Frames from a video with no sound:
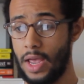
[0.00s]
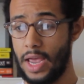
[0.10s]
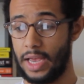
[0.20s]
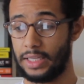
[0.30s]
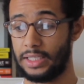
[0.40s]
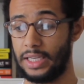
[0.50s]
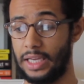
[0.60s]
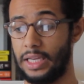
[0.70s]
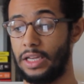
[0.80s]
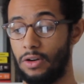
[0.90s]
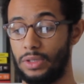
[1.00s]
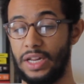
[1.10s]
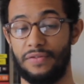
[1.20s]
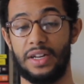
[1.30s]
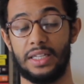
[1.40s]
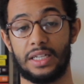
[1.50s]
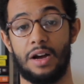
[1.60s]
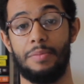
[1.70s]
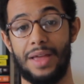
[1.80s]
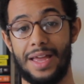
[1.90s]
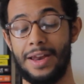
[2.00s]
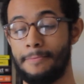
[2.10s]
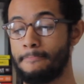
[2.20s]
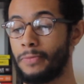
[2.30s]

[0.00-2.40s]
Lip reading: and seeing, dividends come in.